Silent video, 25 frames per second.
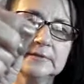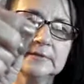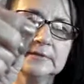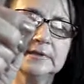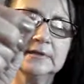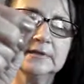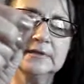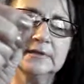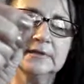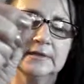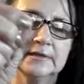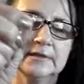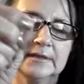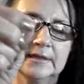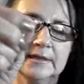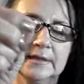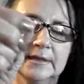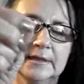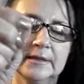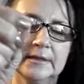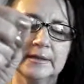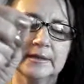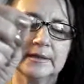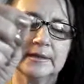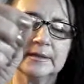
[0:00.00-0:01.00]

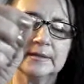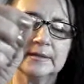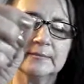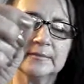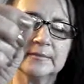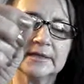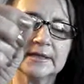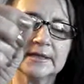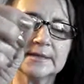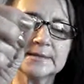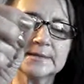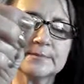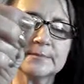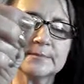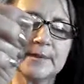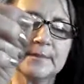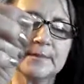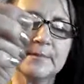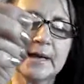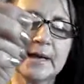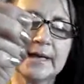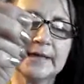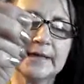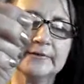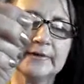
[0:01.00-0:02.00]
because my
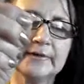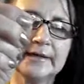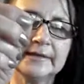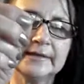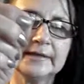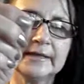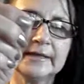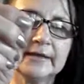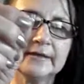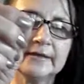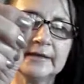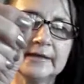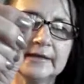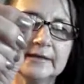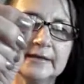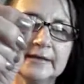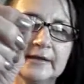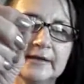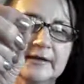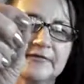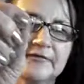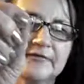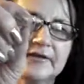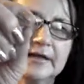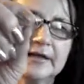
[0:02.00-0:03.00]
mind right now
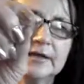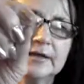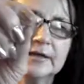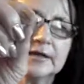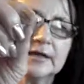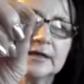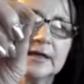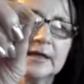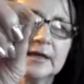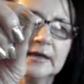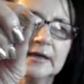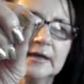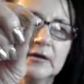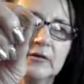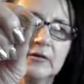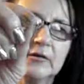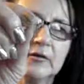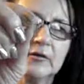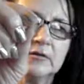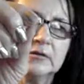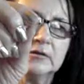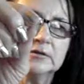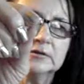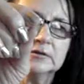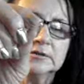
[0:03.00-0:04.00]
cannot think at
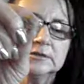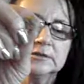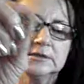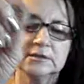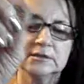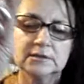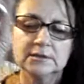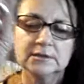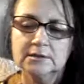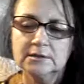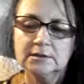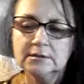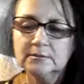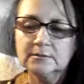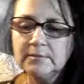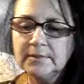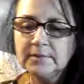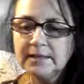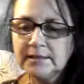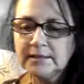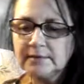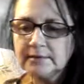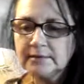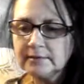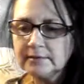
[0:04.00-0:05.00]
all.
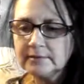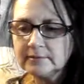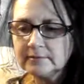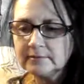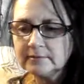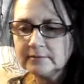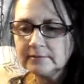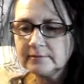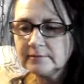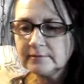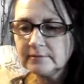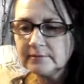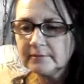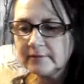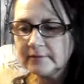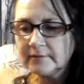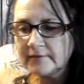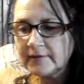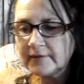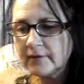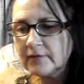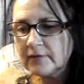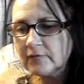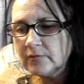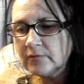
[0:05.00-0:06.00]
But
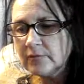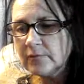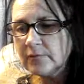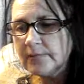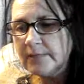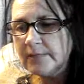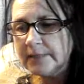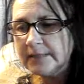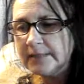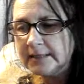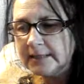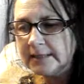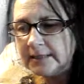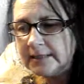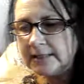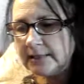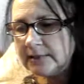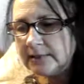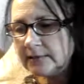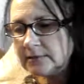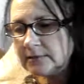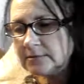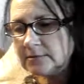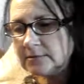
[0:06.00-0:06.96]
that will be